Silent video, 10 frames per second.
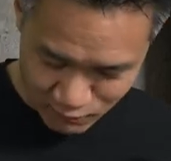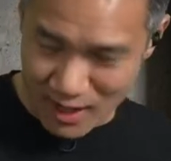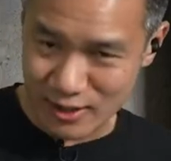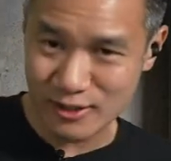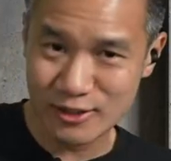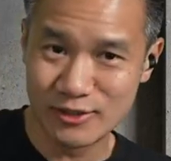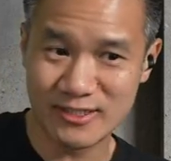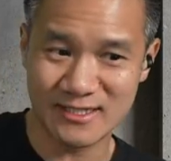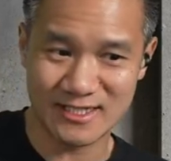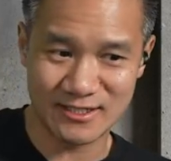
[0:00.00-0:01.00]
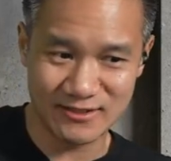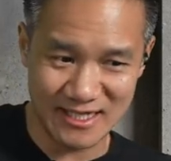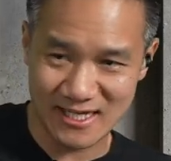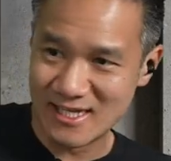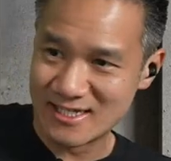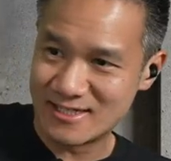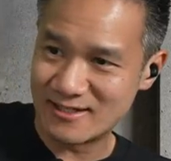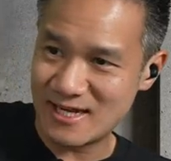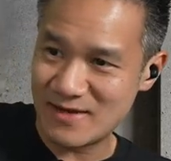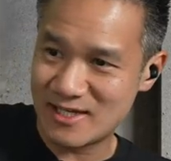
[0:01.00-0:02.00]
while you're using this unit. So
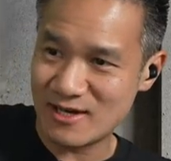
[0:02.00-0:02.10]
there we